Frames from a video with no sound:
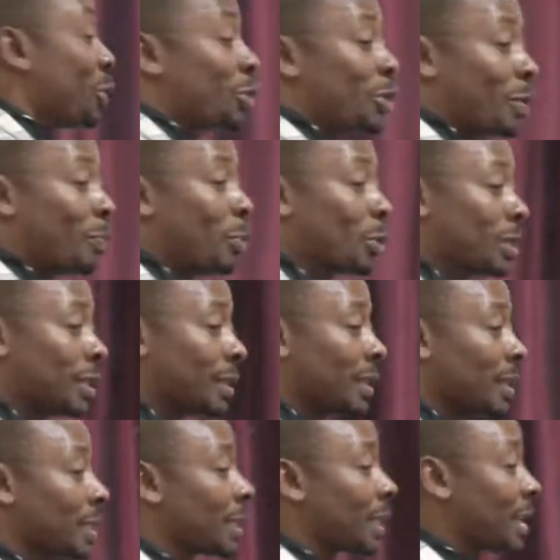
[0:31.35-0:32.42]
You supported
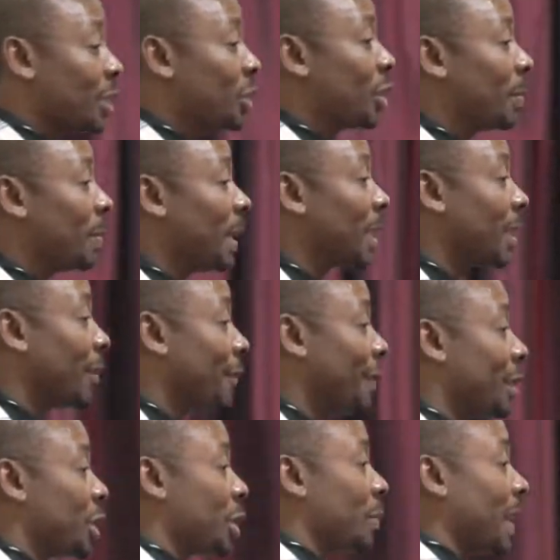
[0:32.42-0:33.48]
the Christian Medical
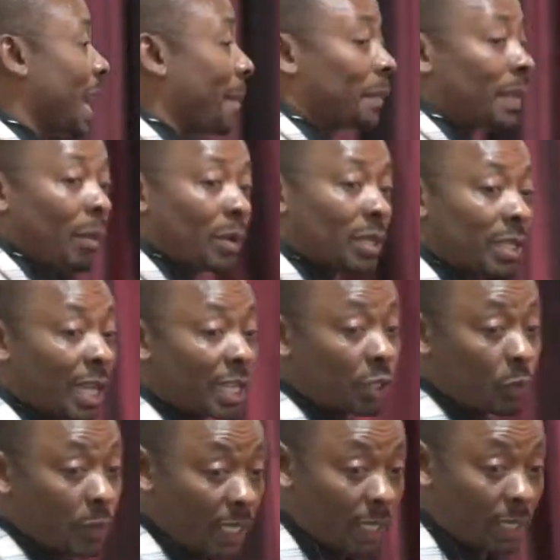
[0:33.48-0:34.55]
Fellowship Camp that was
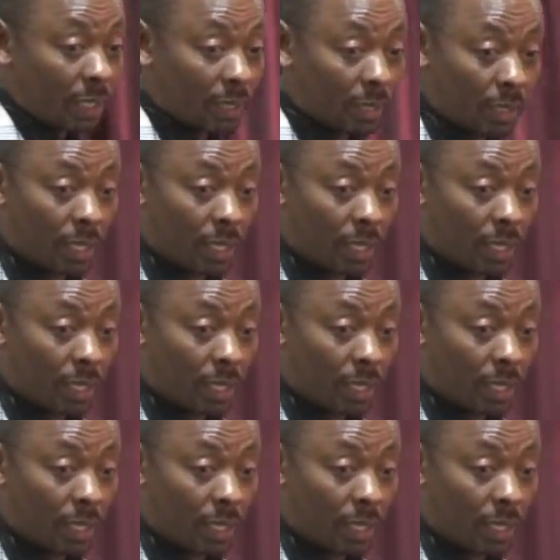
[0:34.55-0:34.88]
last week.